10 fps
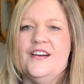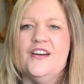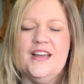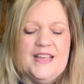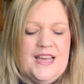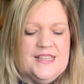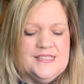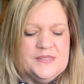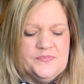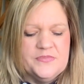All right, guys.
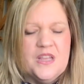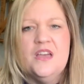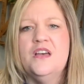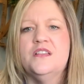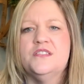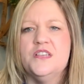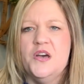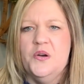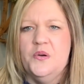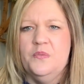
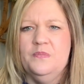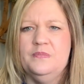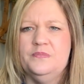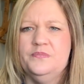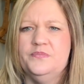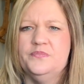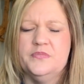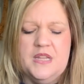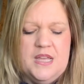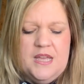So,
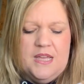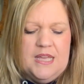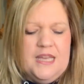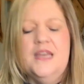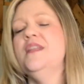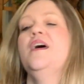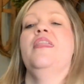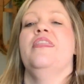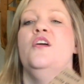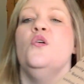in
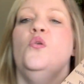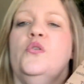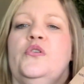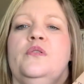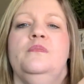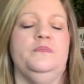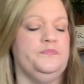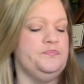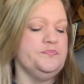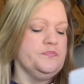their order,
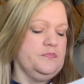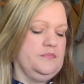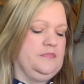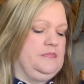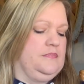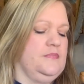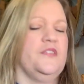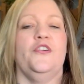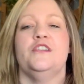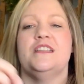
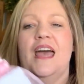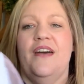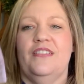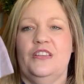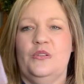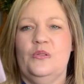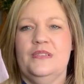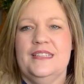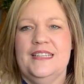first I have a little